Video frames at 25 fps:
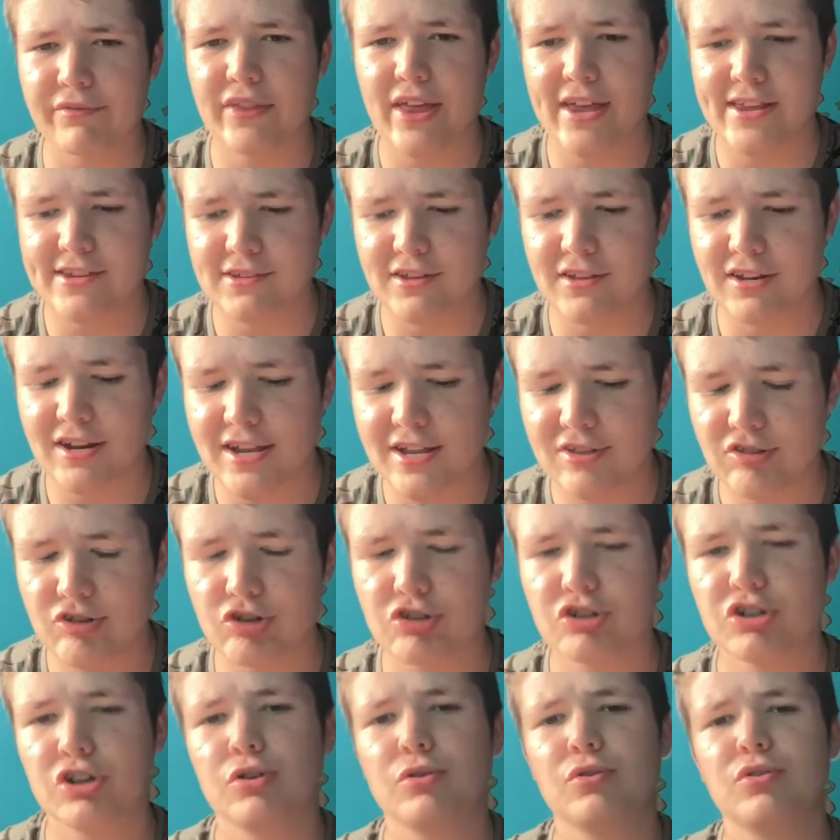That's going to
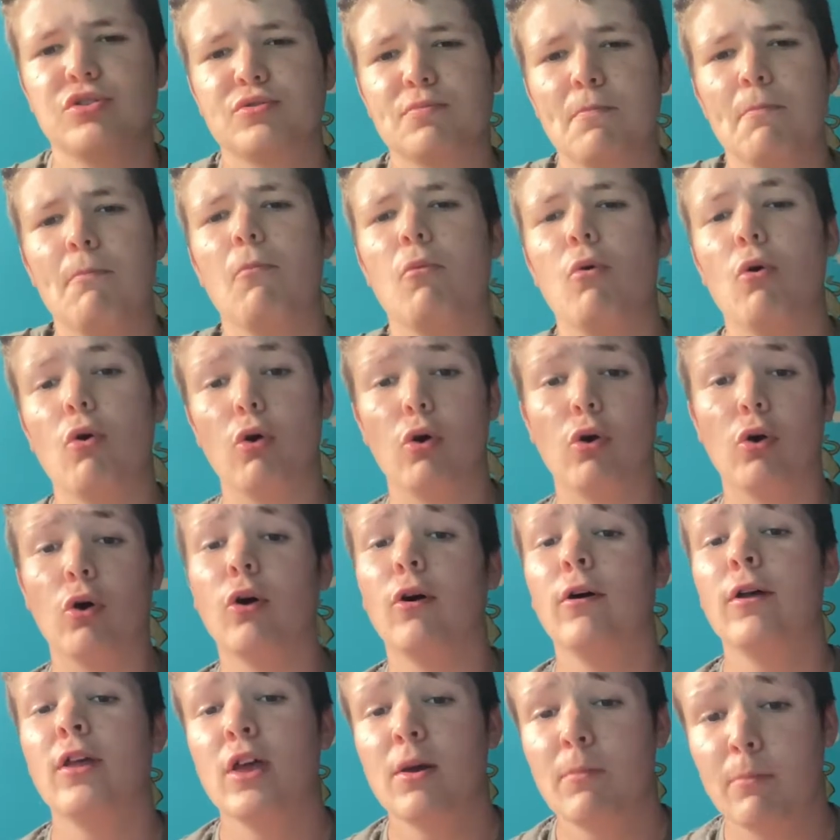introduce
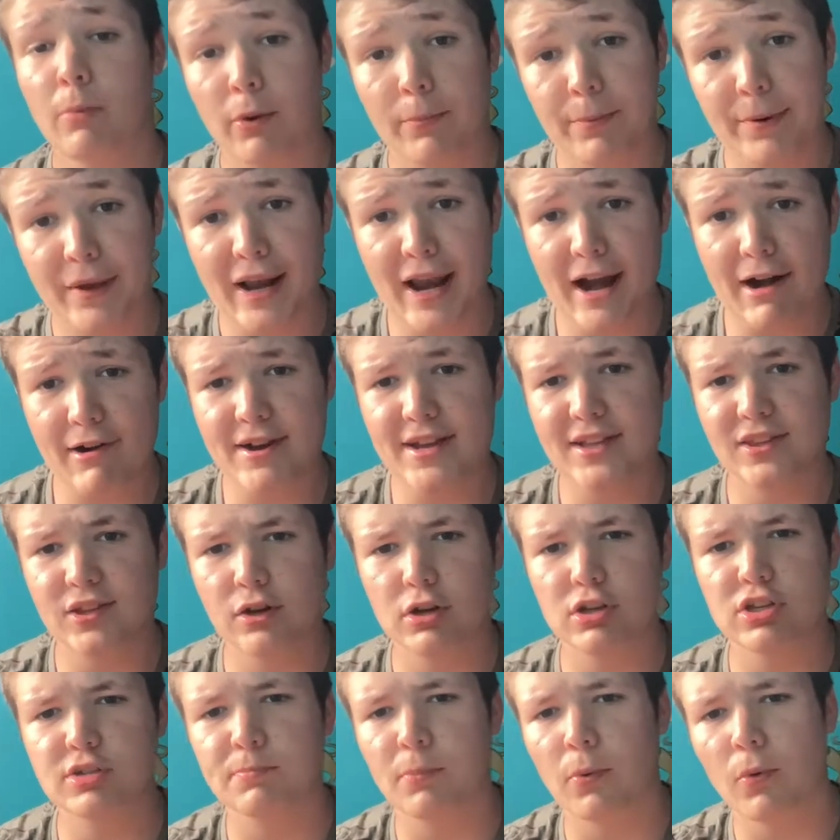more popularity to
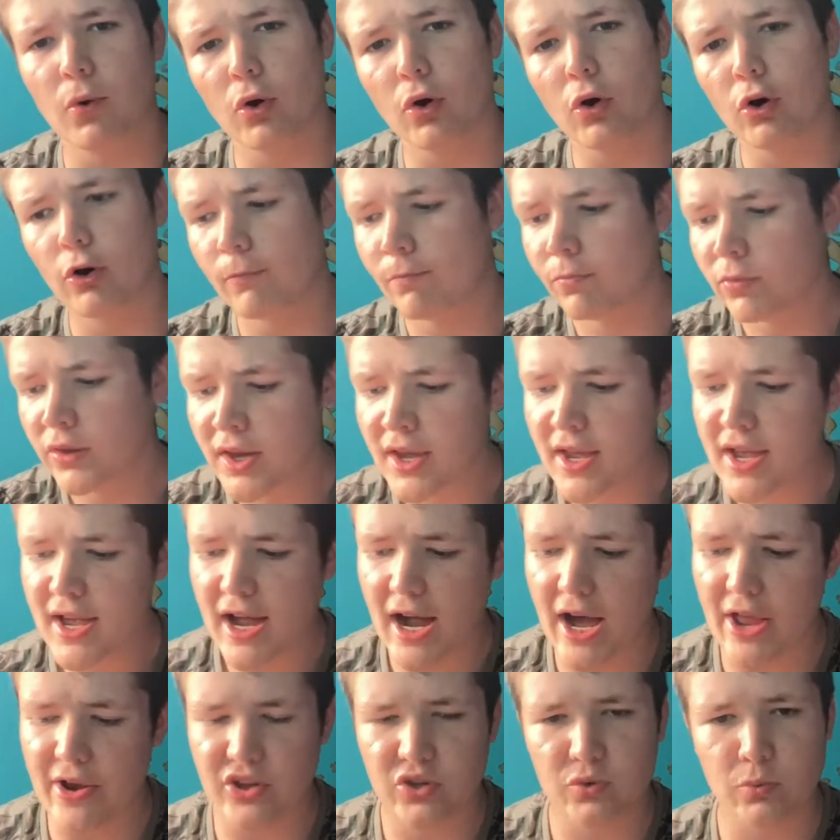the sport,
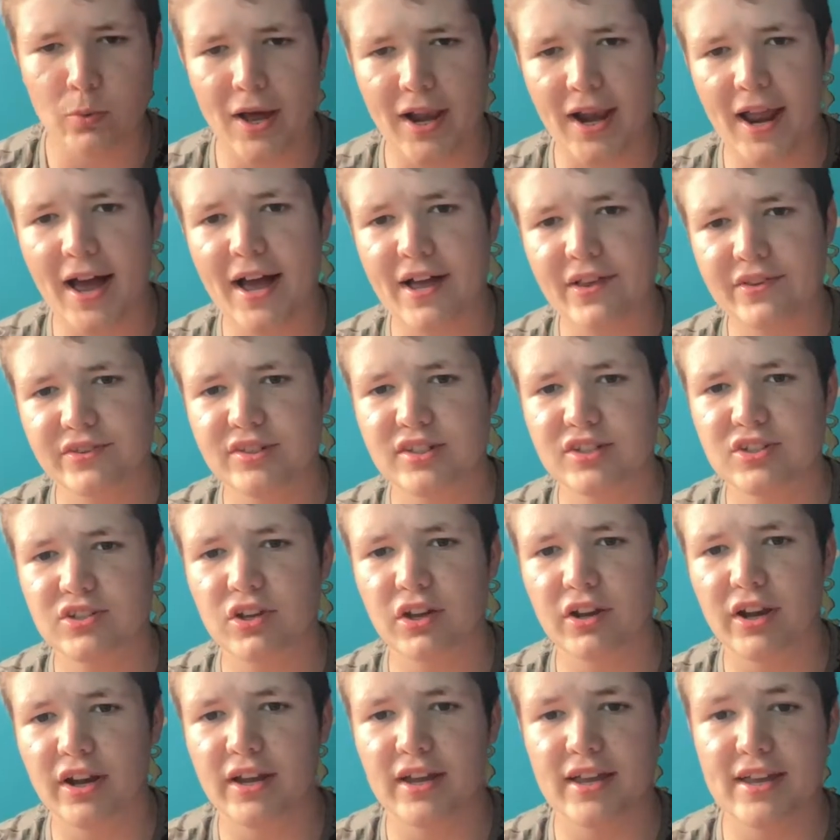and as well as it
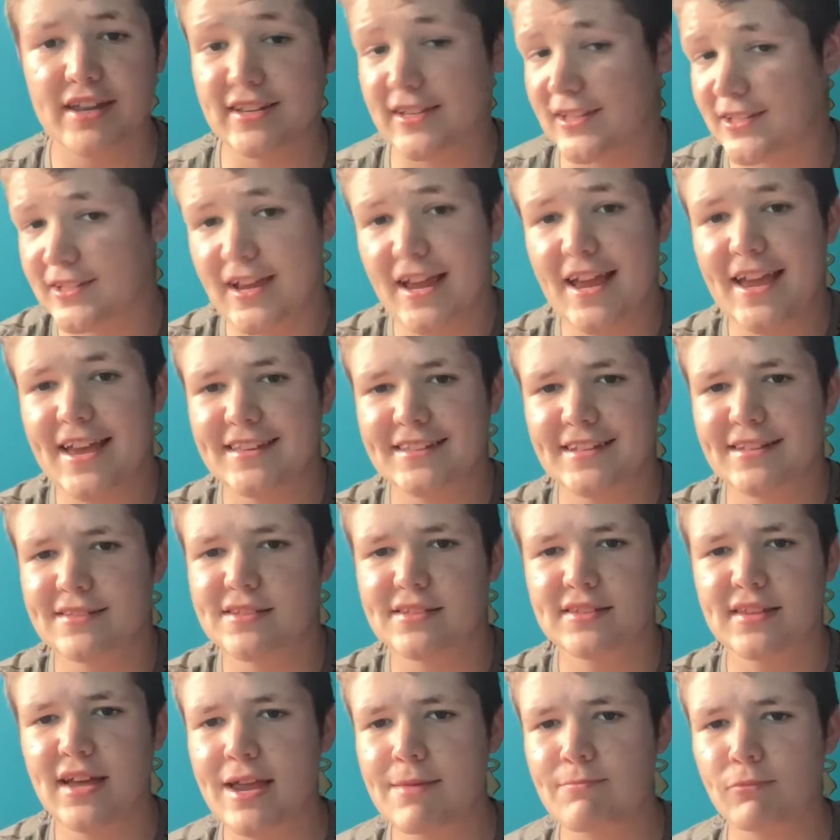is
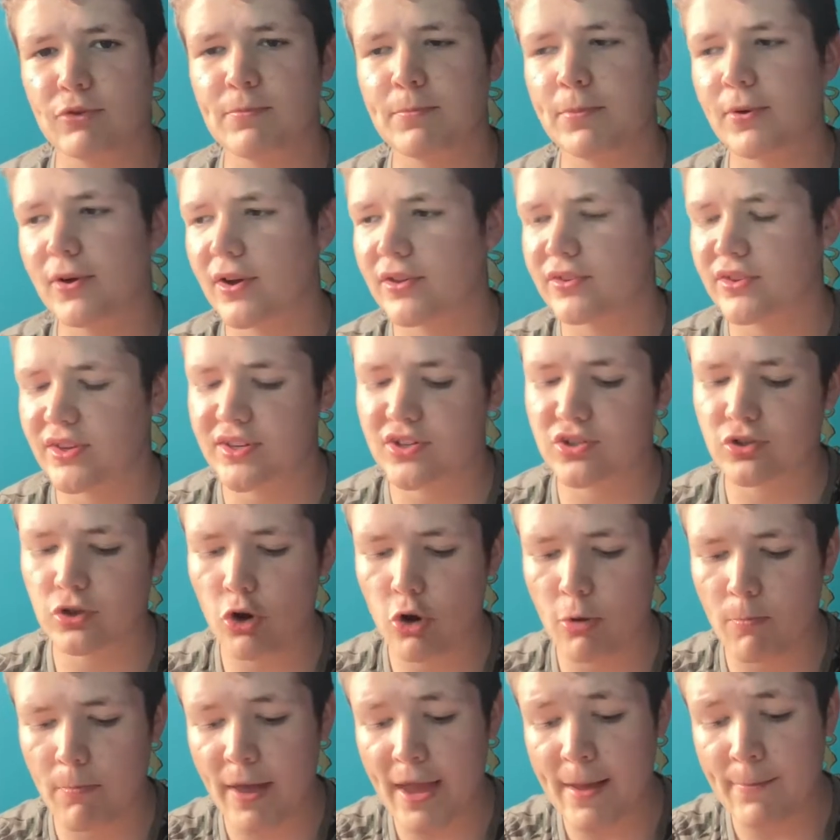entertainment, because it's
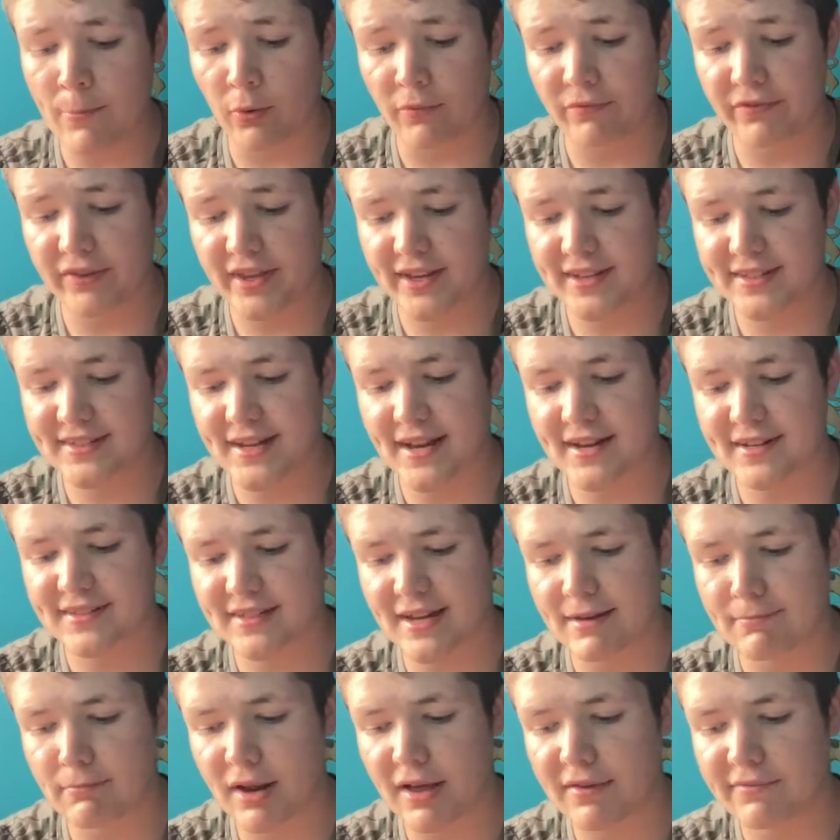two people of the exact
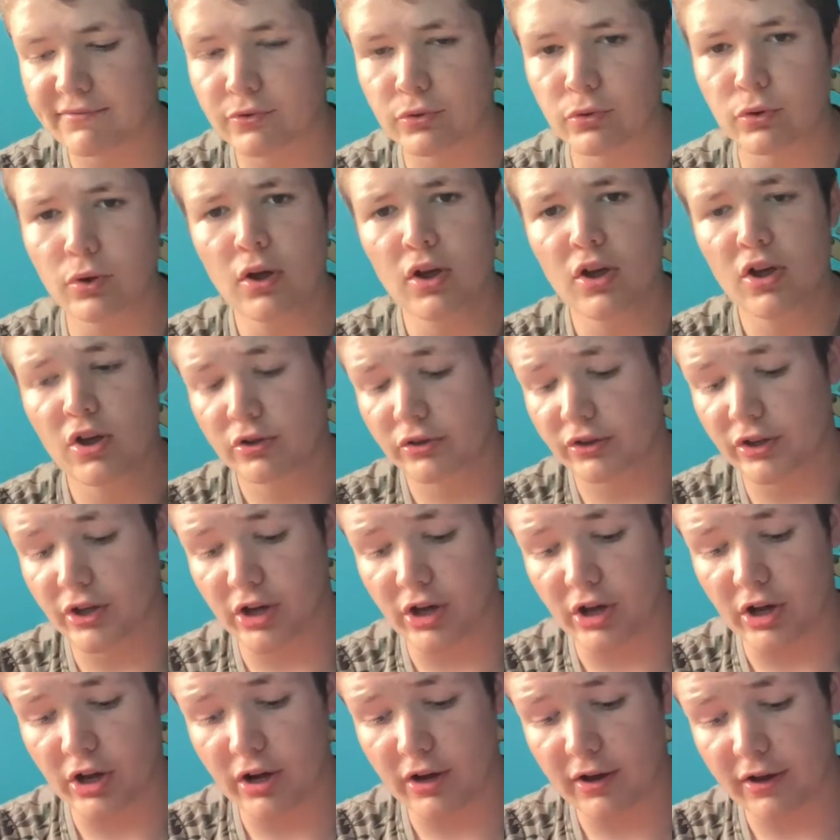same level,
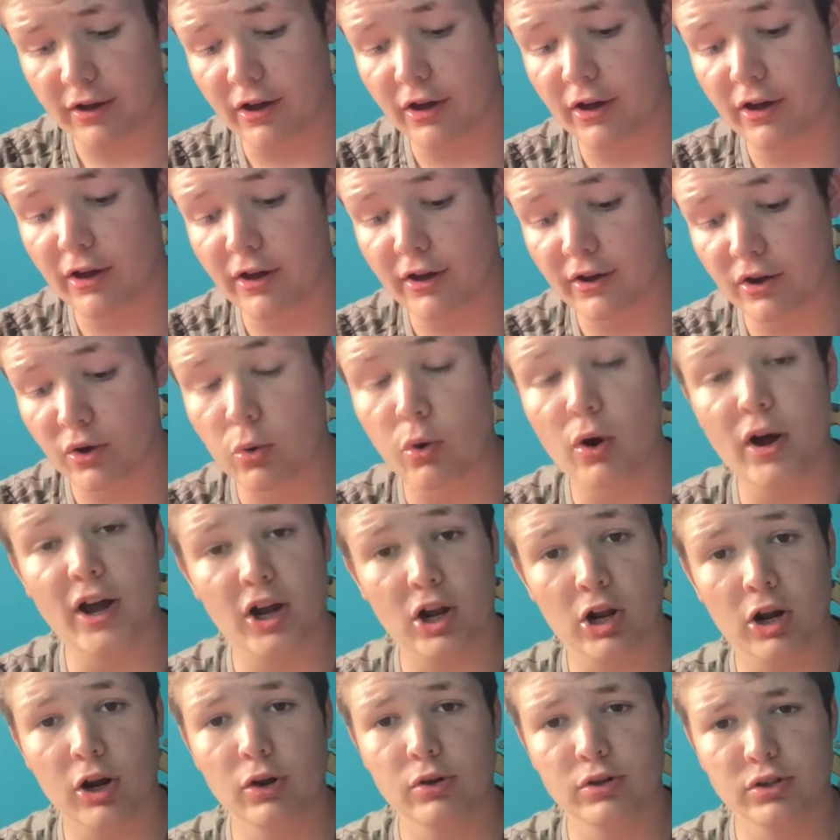they're
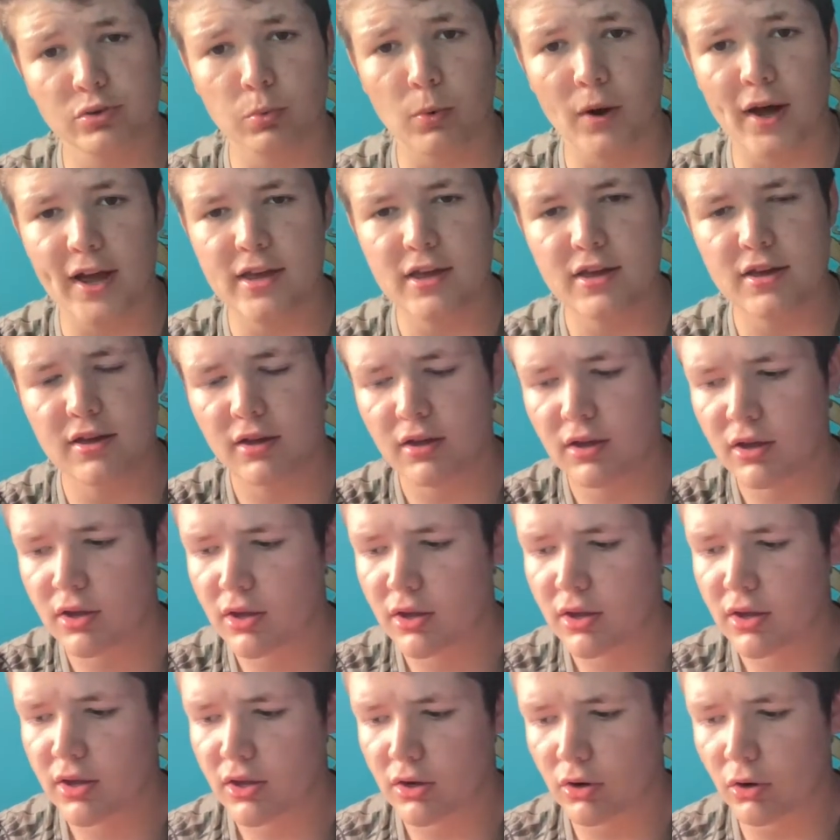quite close weight,
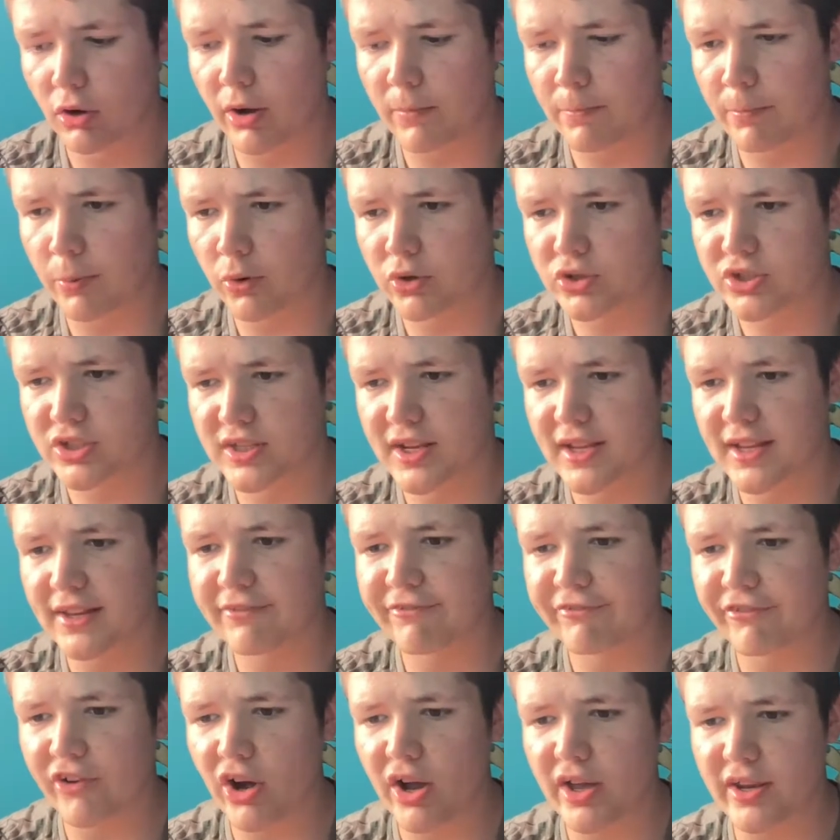like boxing is,
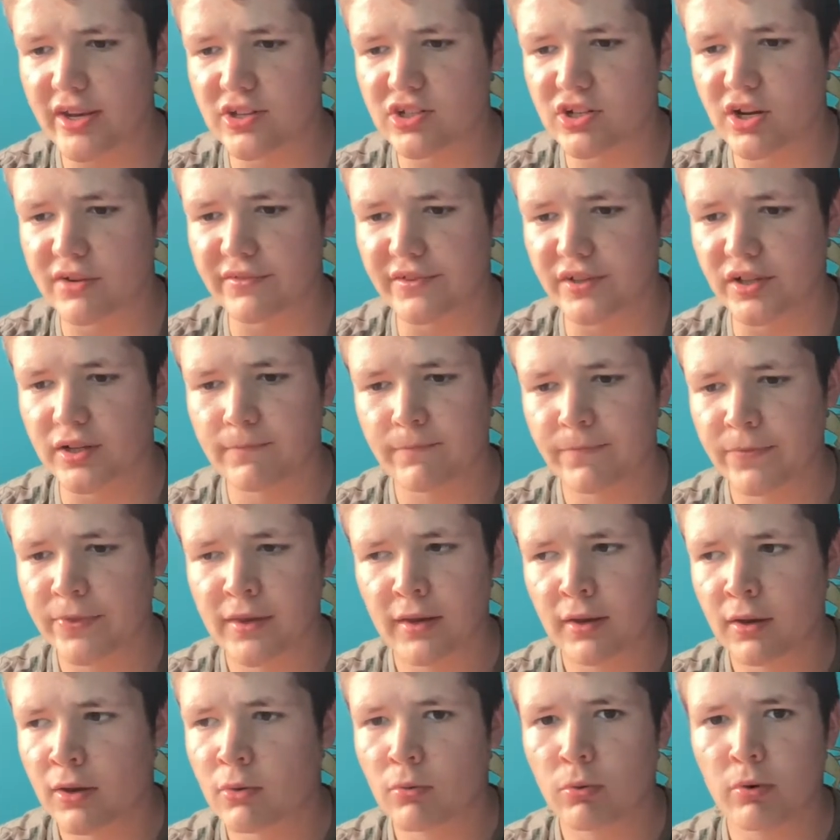fighting each other.
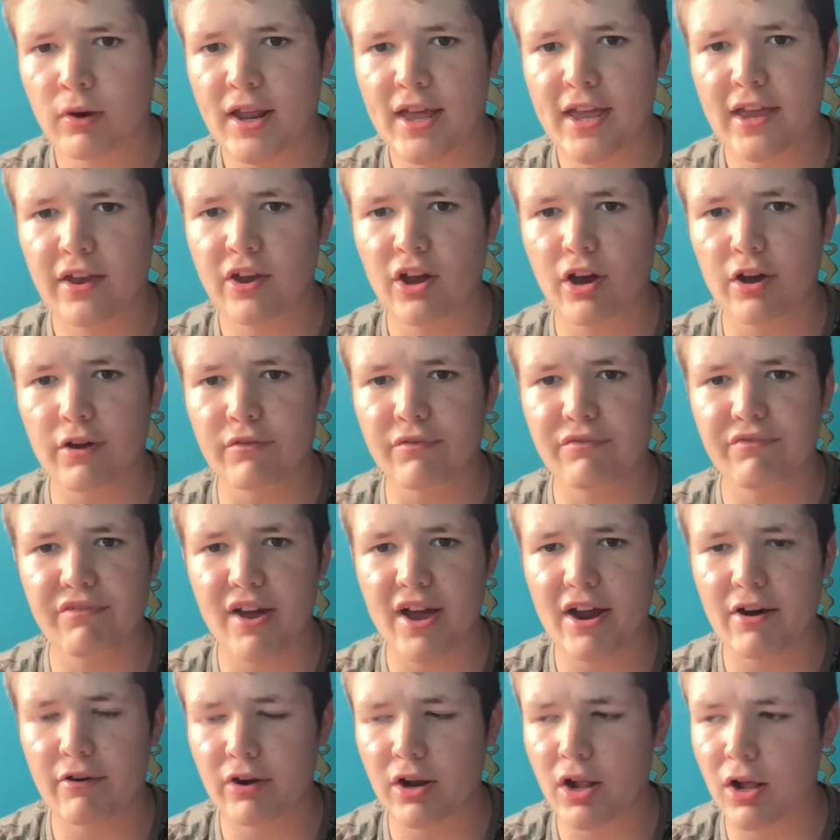Well, there you go,
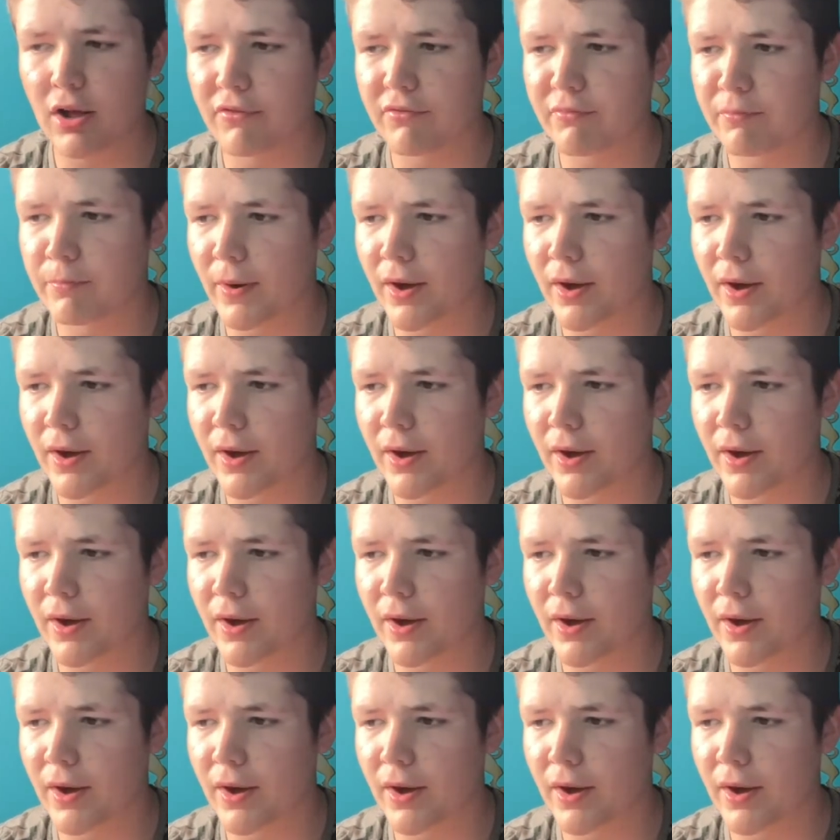fair enough.